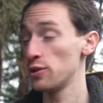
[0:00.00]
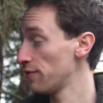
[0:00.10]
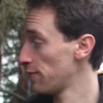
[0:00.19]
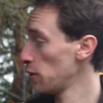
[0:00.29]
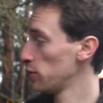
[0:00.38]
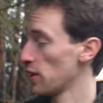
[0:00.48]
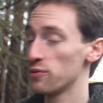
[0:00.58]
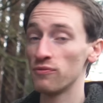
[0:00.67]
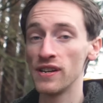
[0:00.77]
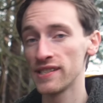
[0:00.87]
can fold
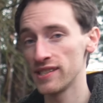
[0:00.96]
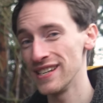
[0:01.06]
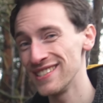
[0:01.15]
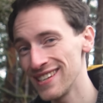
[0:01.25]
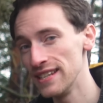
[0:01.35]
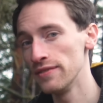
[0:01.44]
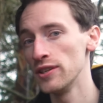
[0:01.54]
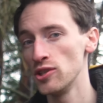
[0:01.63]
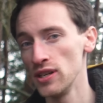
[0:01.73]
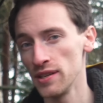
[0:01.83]
those rear seats
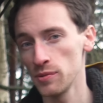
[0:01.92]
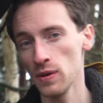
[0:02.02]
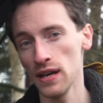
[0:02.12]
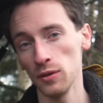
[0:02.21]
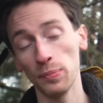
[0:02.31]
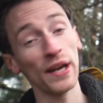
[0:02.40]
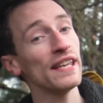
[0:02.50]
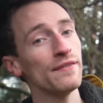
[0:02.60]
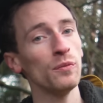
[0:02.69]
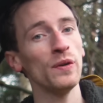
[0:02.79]
individually as well, but
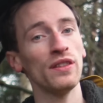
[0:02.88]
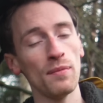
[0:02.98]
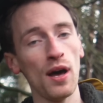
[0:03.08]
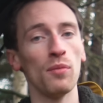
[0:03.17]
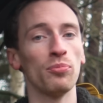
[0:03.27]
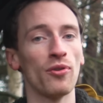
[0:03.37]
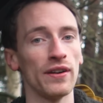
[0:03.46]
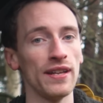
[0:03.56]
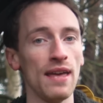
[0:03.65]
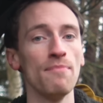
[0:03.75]
even with them
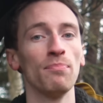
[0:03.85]
upright in